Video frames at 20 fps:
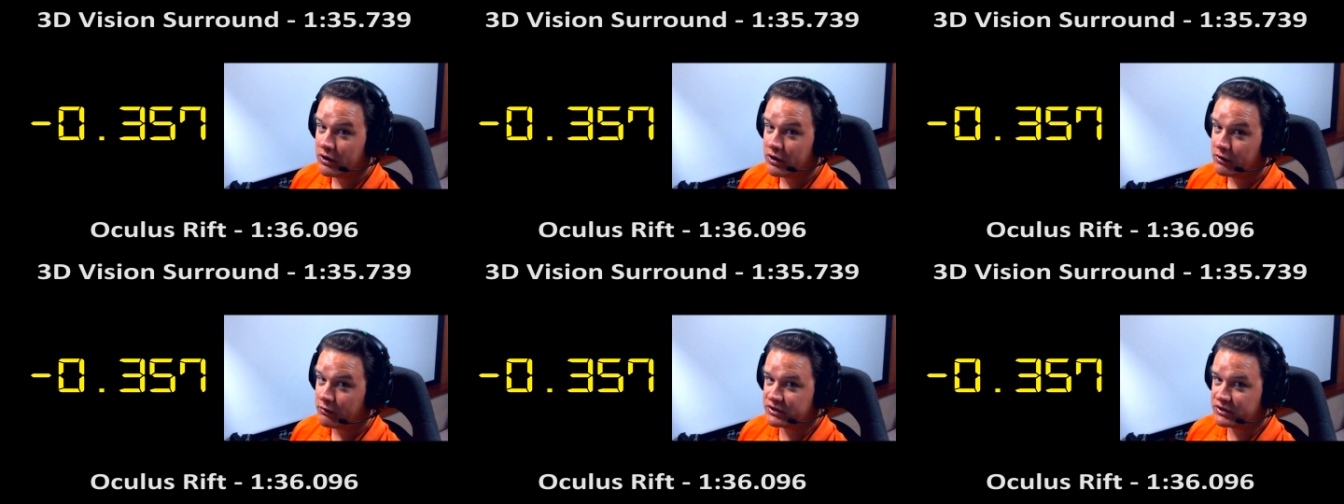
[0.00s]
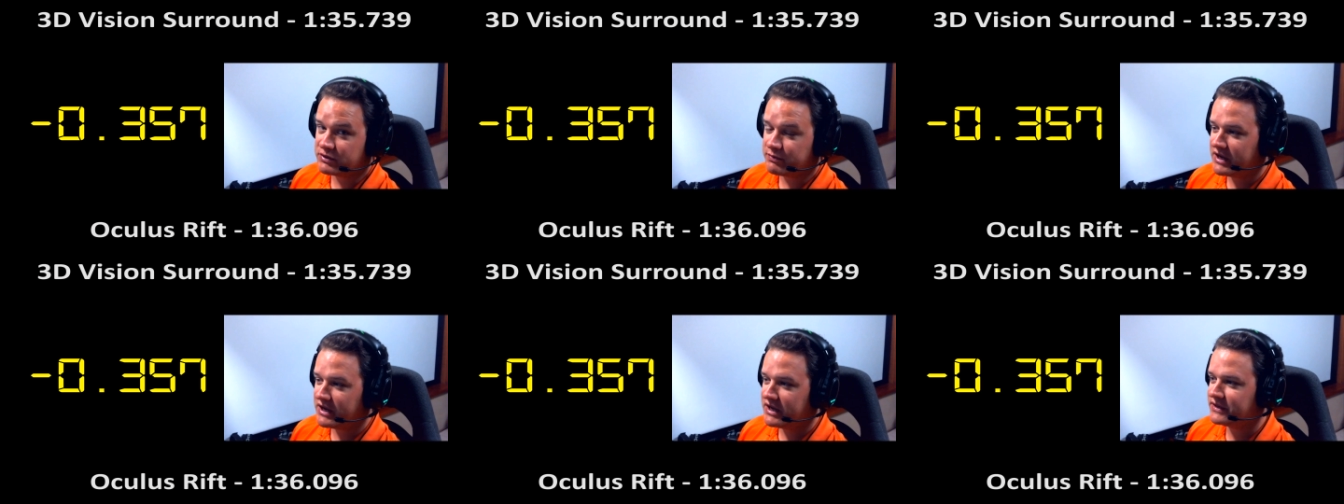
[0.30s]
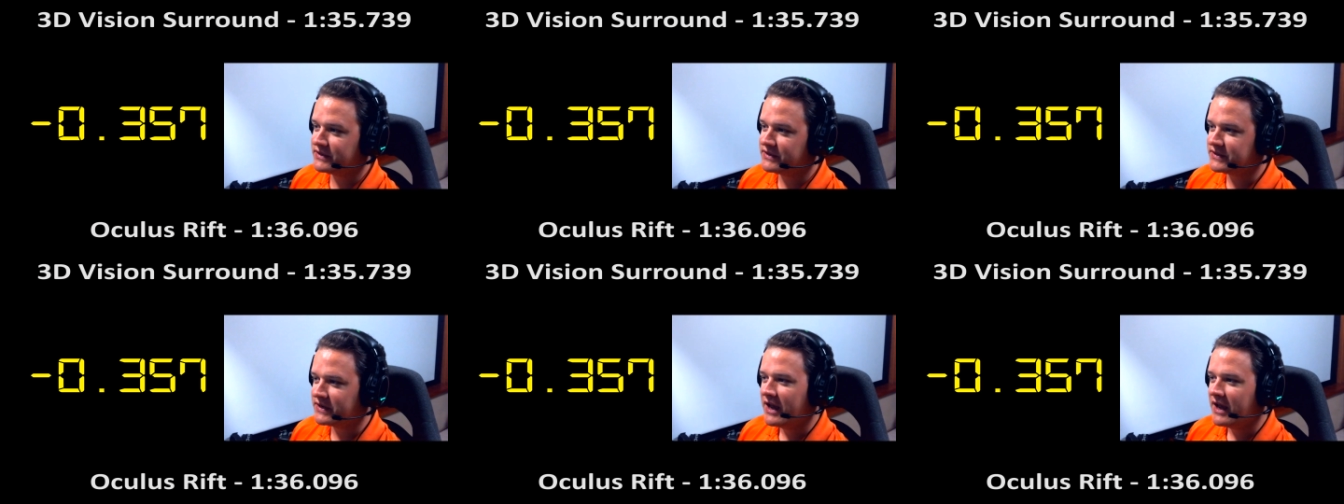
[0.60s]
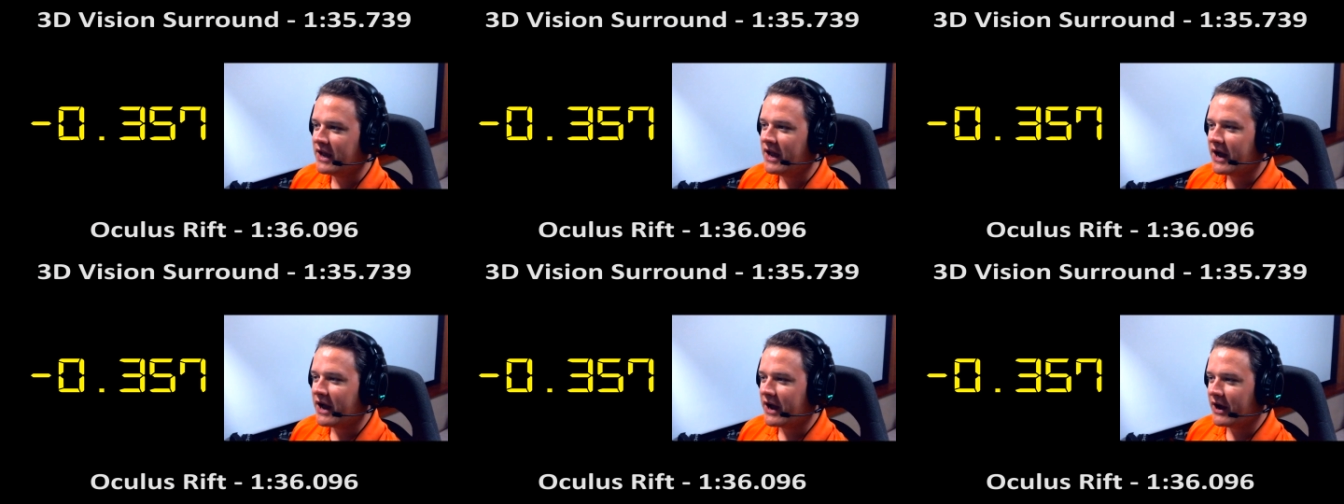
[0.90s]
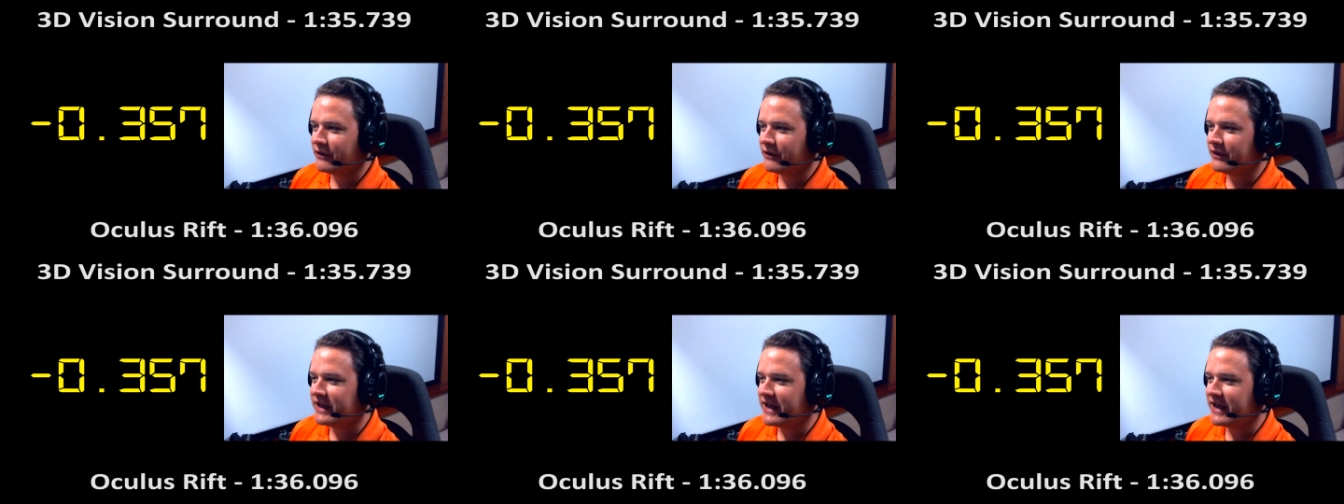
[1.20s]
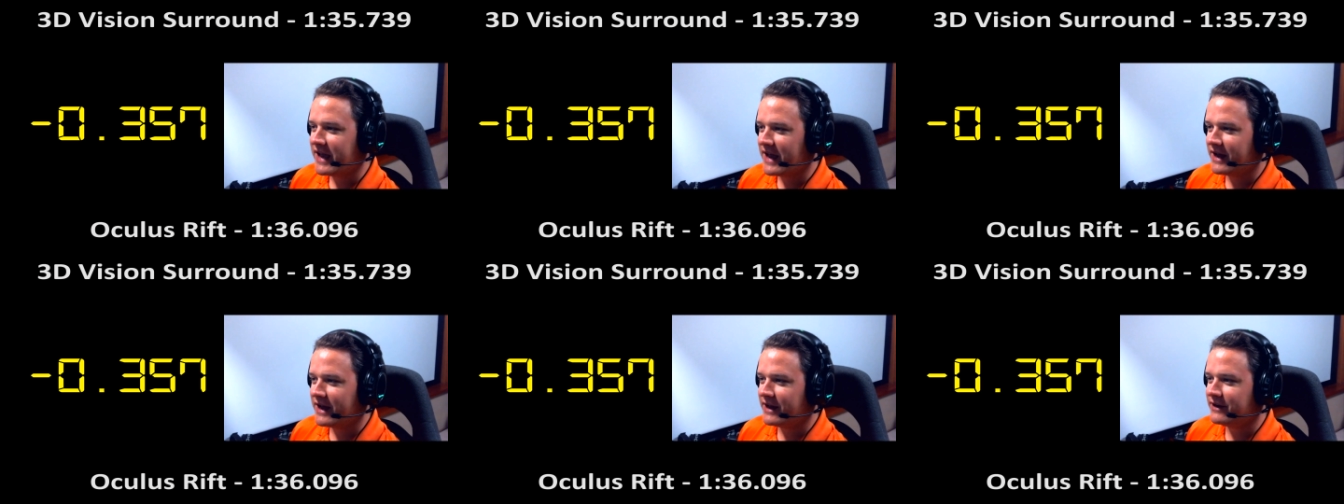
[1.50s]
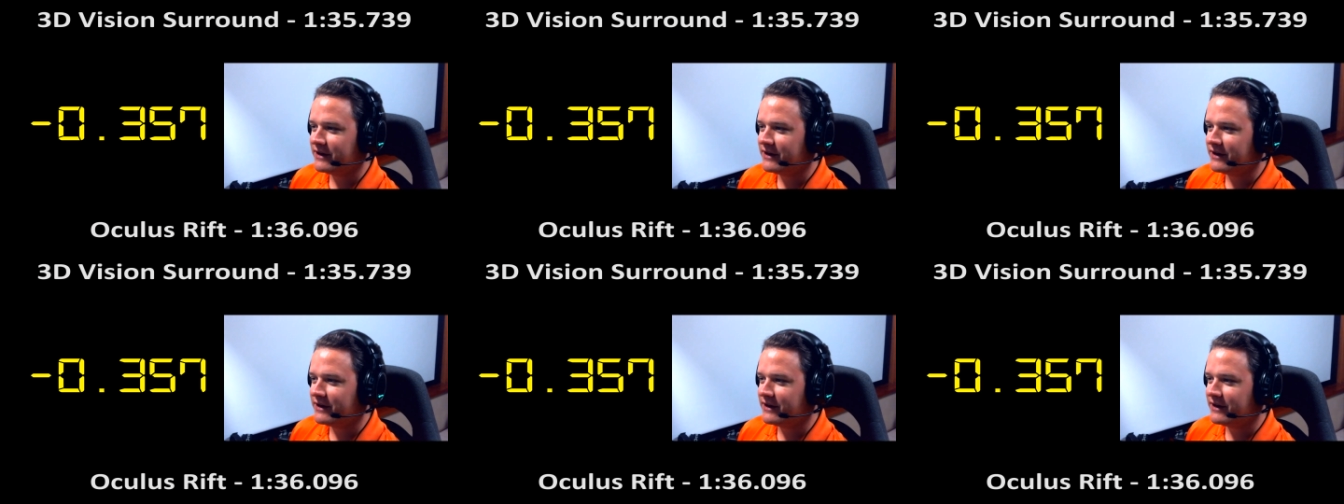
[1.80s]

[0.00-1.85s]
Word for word: which means I only had